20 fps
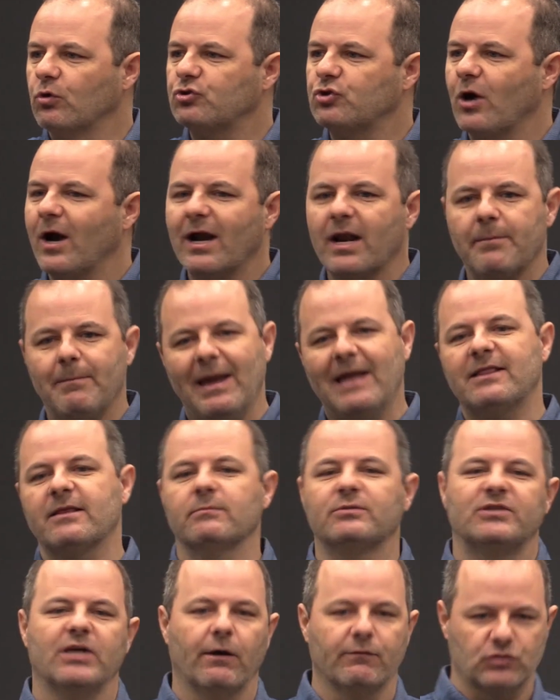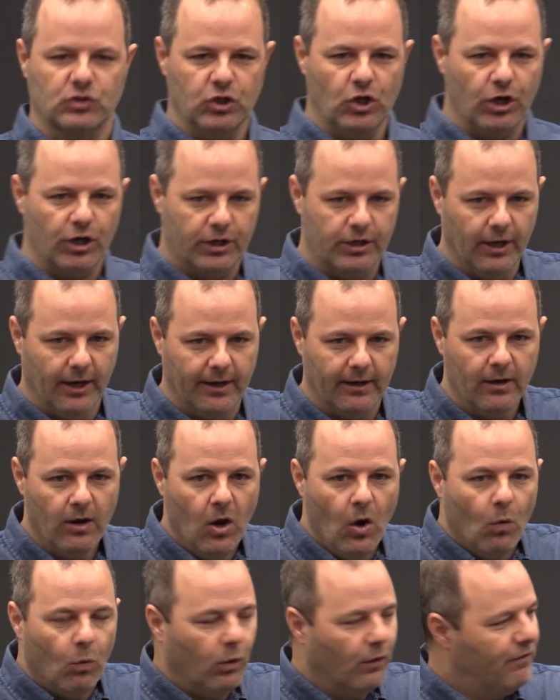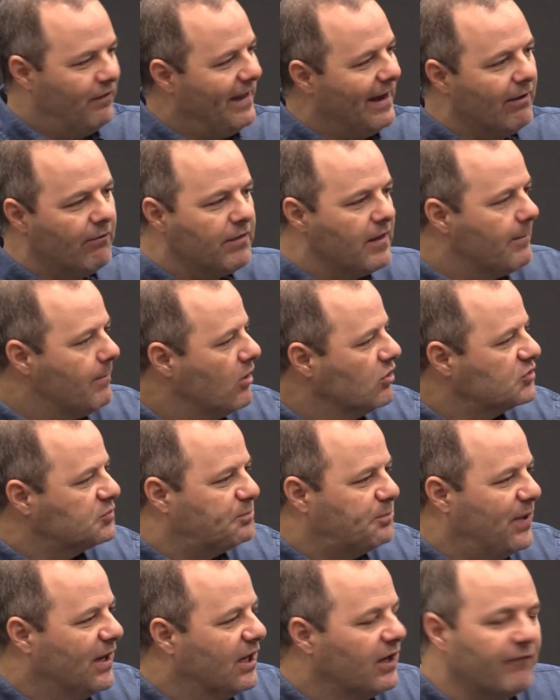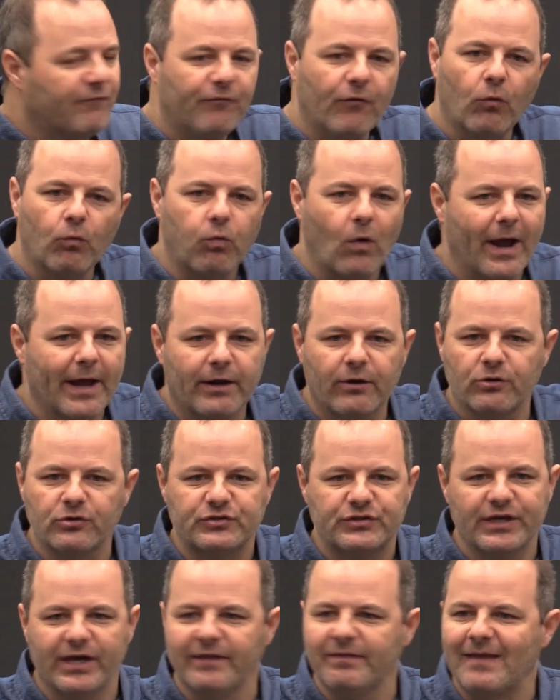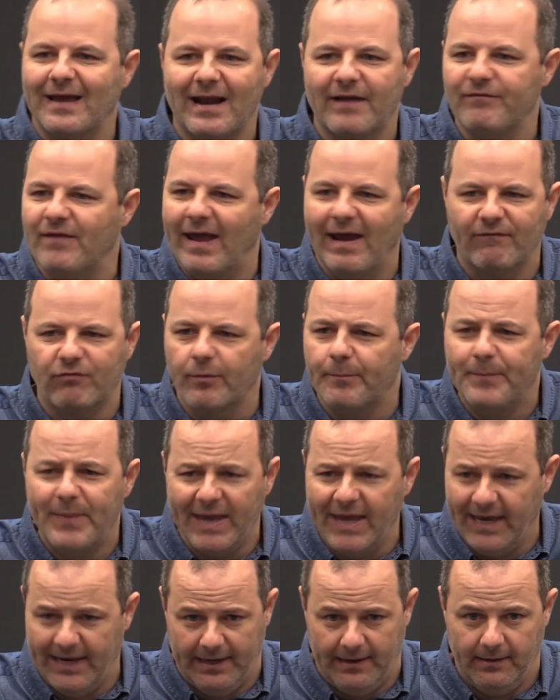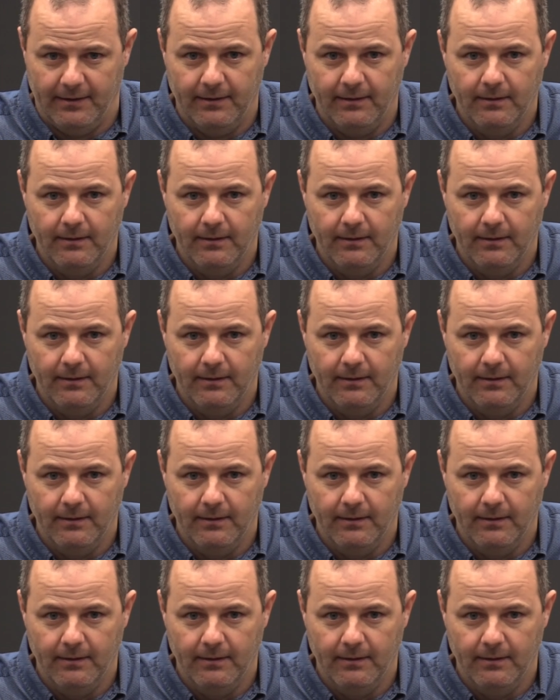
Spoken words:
were trying to make themselves look good. Well, they're the most pitiful writers then that have ever been.